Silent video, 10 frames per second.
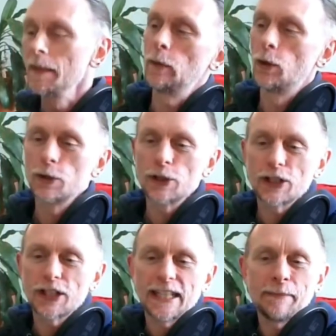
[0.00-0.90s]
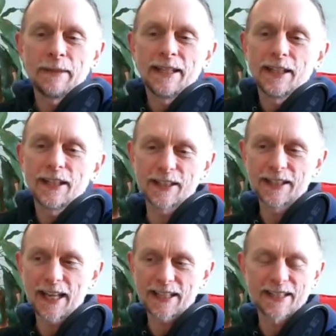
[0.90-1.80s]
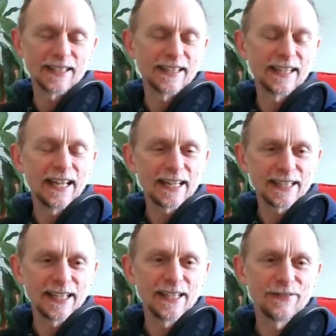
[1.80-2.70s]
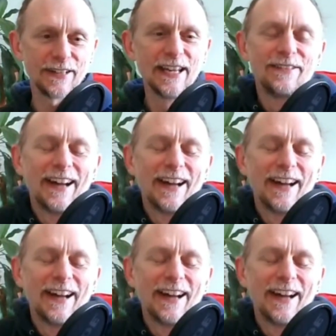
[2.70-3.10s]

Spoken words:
Or just see me at the next Connect HV.